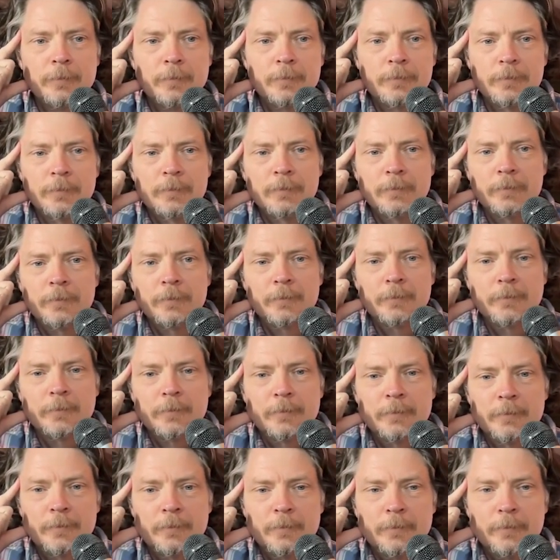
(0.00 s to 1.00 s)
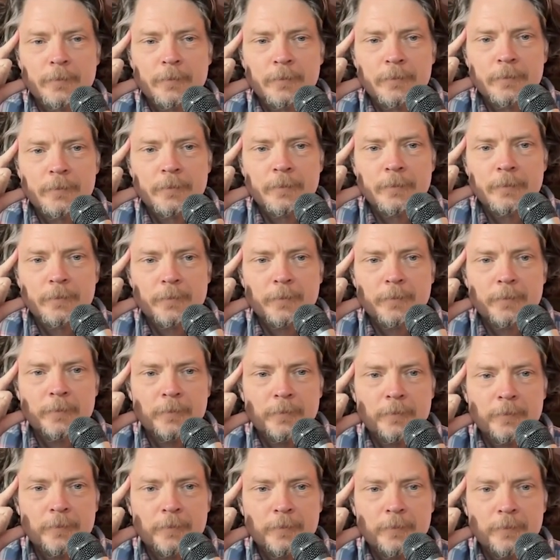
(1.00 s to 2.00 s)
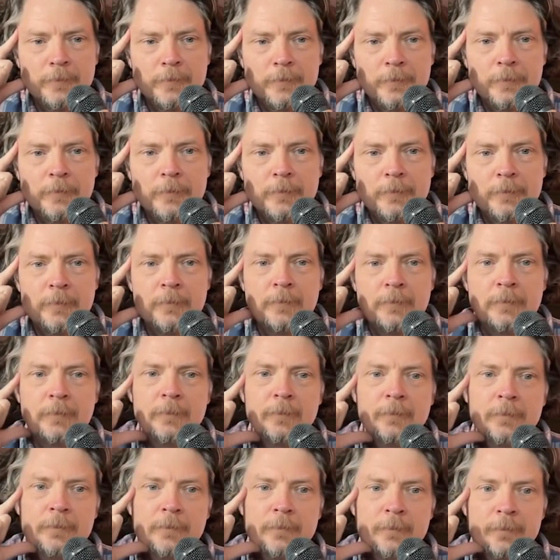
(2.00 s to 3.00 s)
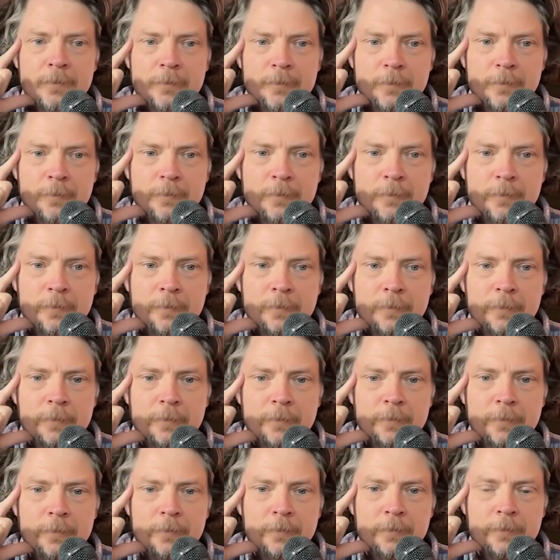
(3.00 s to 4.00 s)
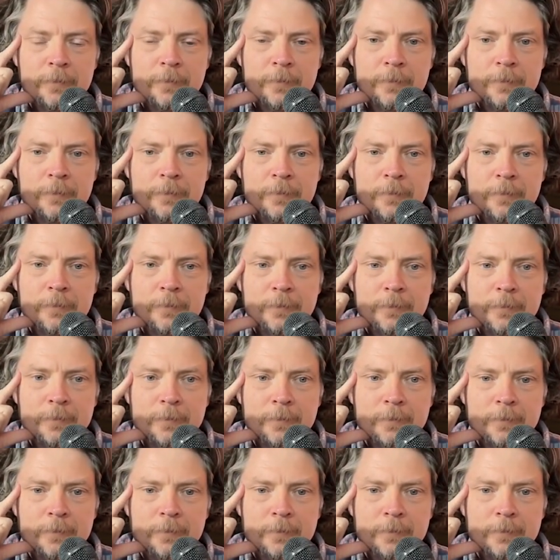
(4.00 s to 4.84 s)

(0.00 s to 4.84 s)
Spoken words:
No words are spoken by the person on screen.